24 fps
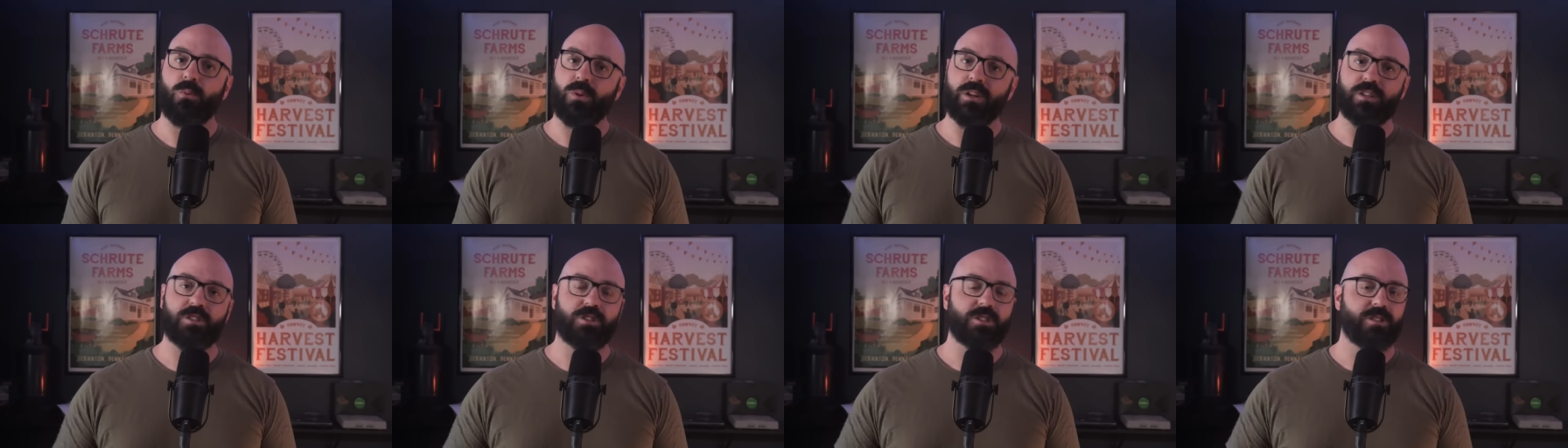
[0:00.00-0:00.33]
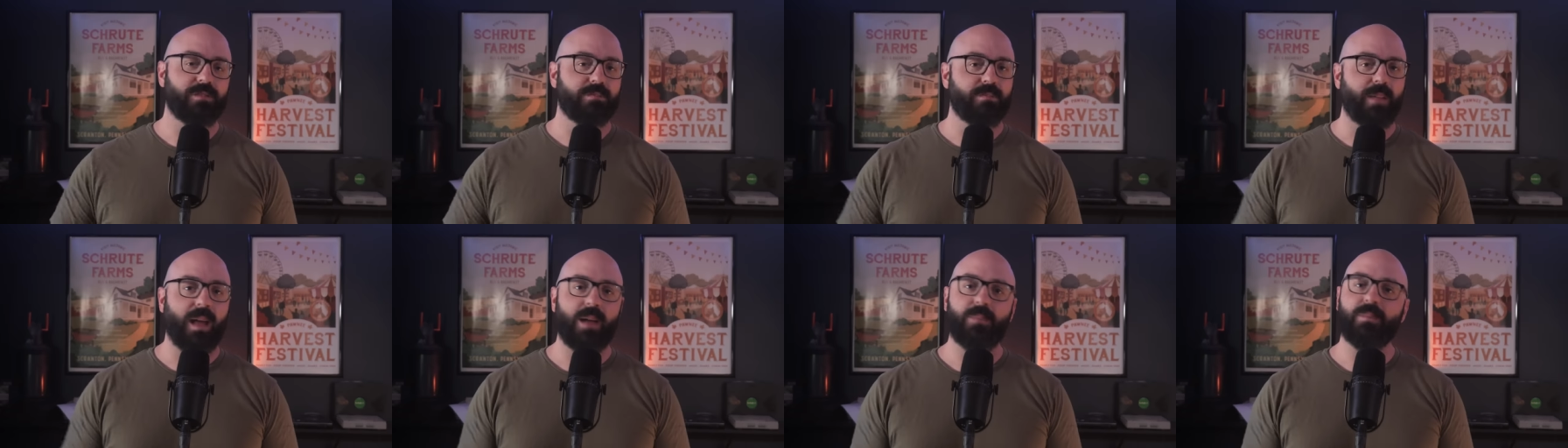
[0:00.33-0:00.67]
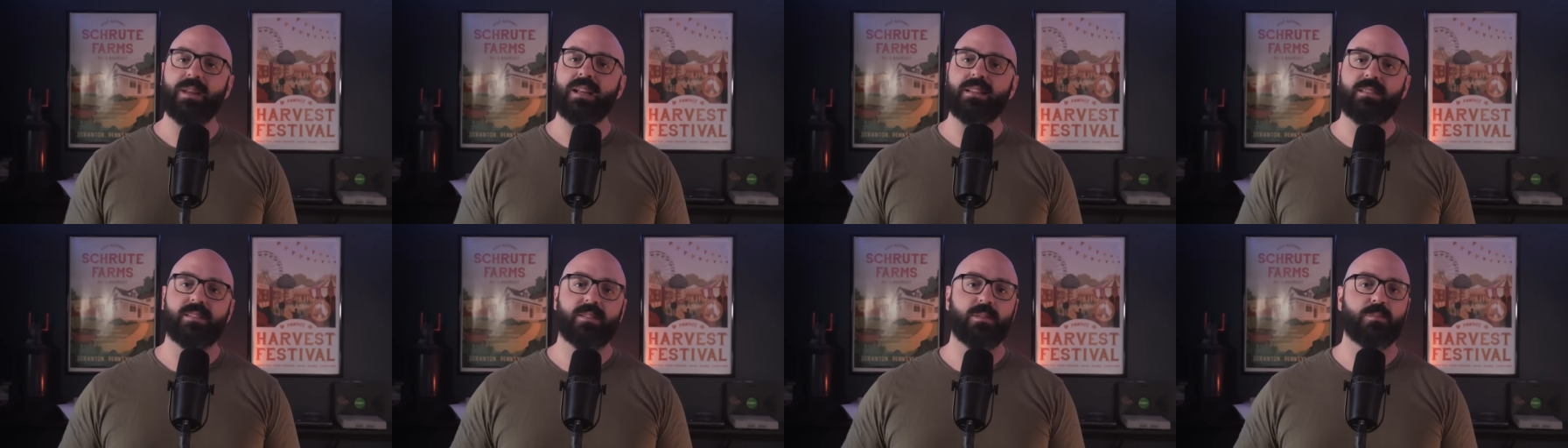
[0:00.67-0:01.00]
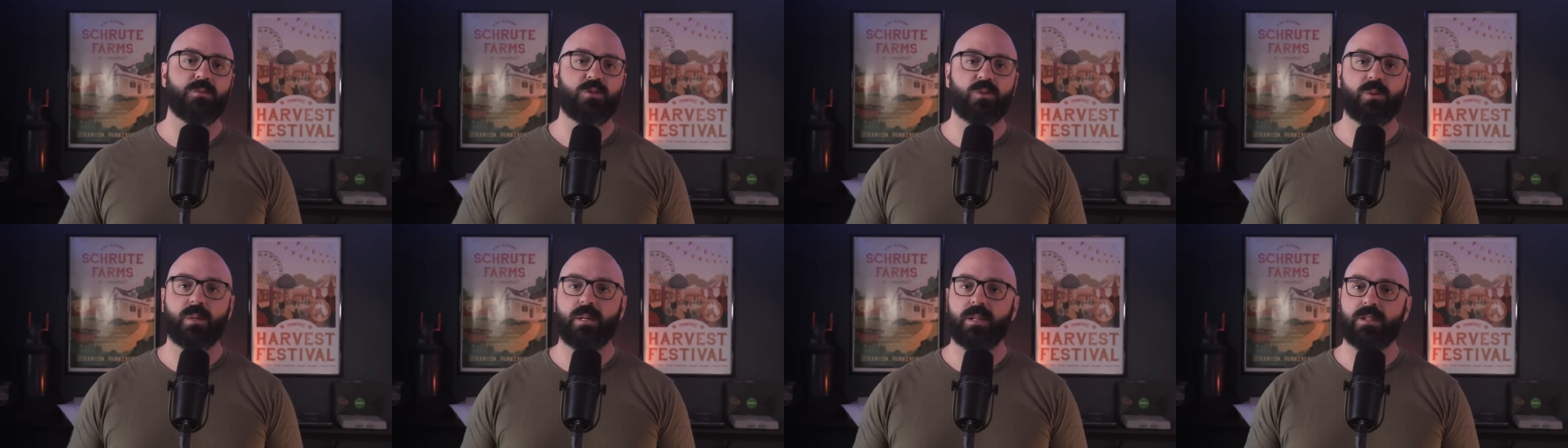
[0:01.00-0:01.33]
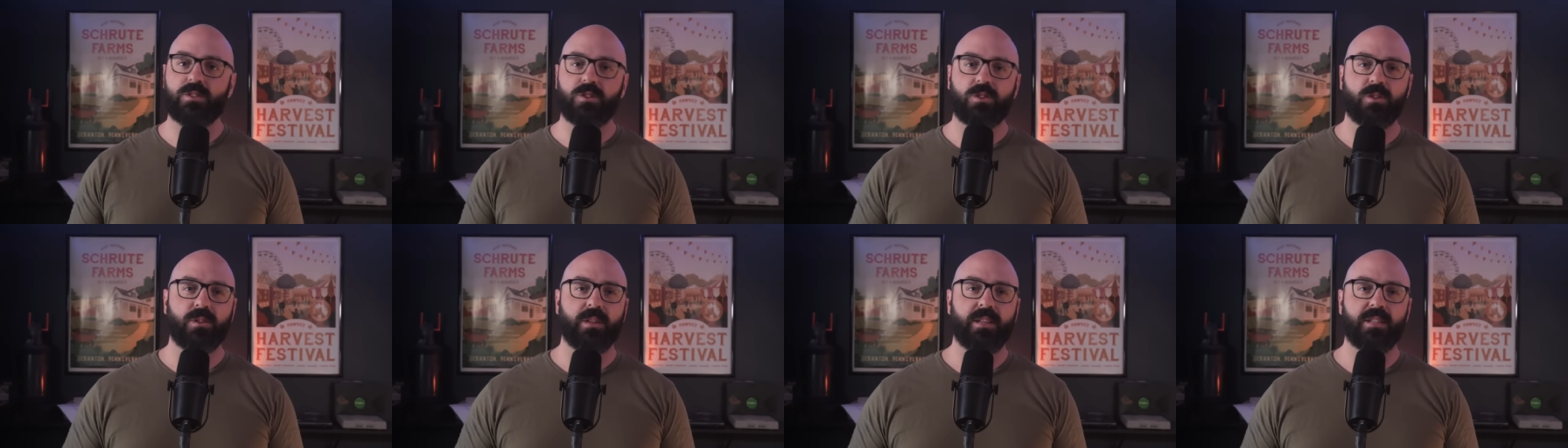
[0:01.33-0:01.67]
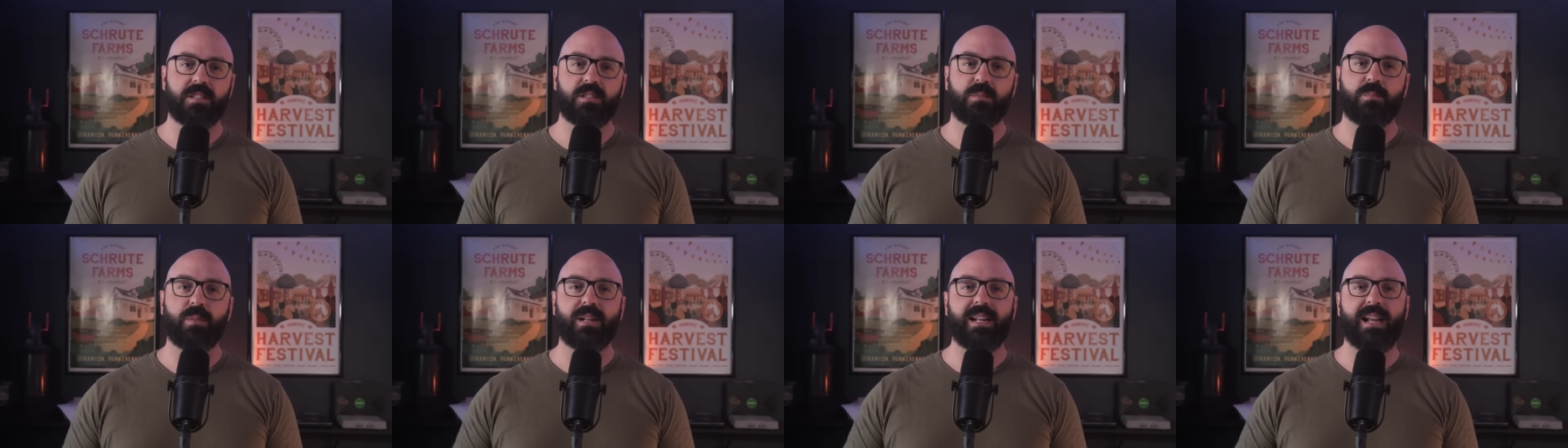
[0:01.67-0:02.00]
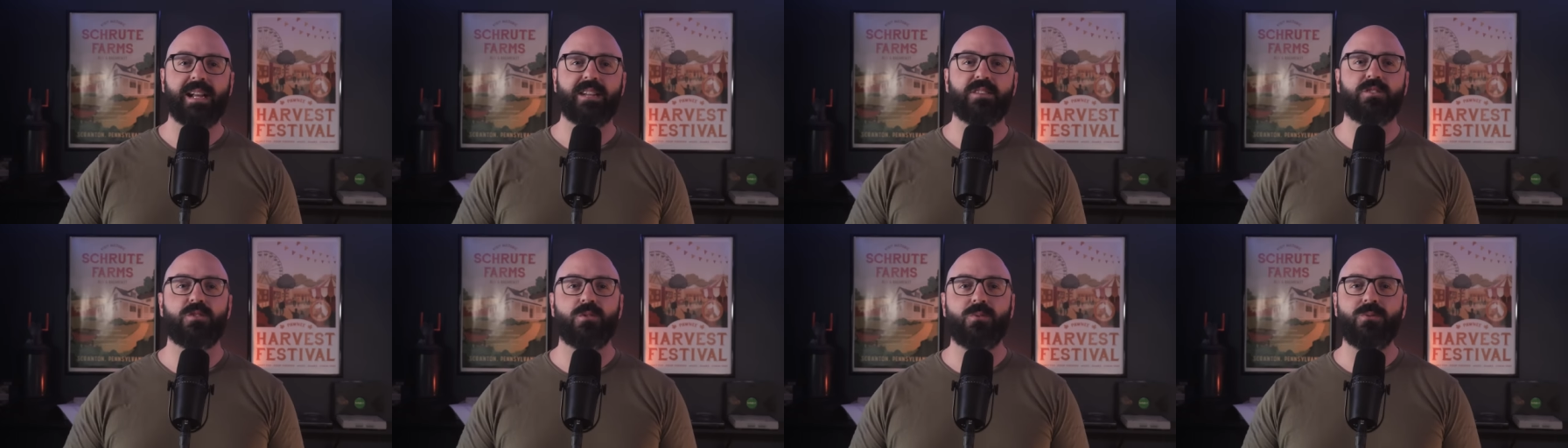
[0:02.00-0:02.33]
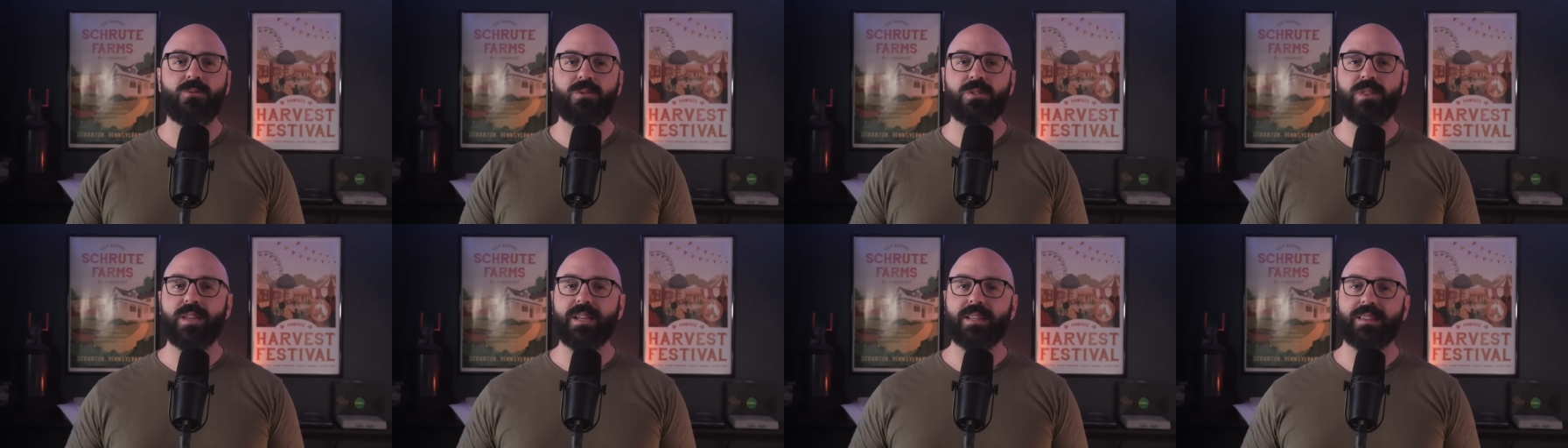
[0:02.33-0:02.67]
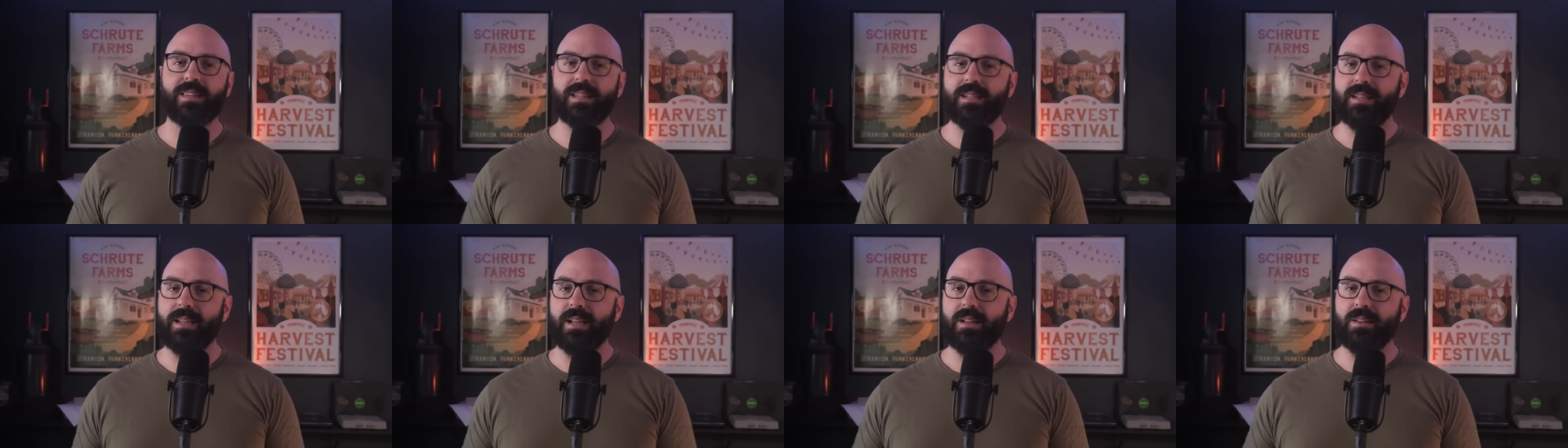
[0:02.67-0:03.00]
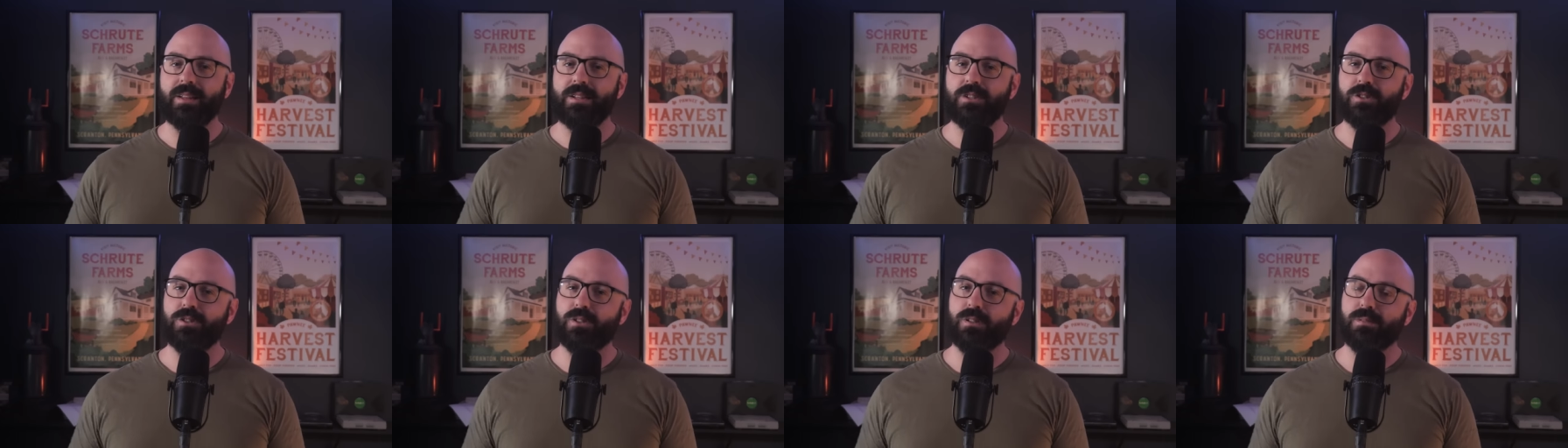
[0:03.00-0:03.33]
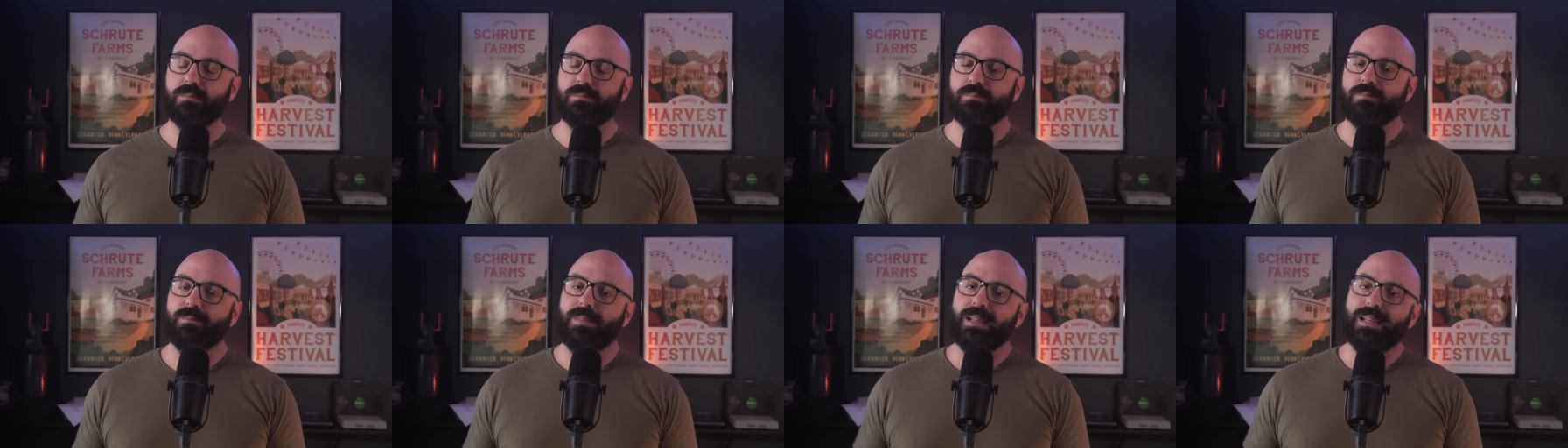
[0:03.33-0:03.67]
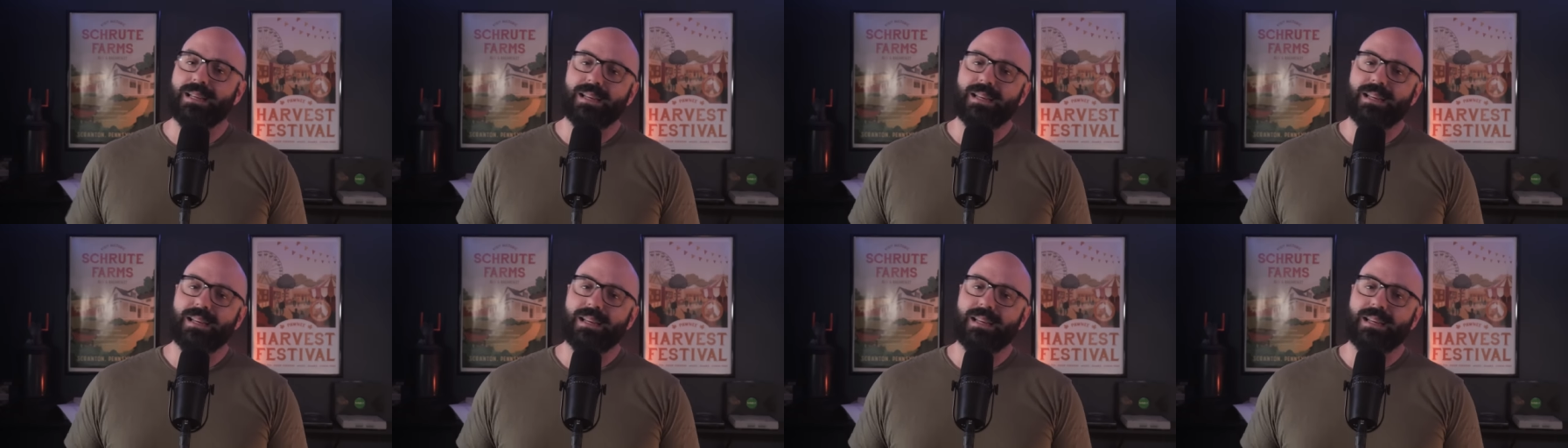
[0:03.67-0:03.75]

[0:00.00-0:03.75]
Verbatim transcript: Which, I'm not some traditionalist, but I do think that Nellie should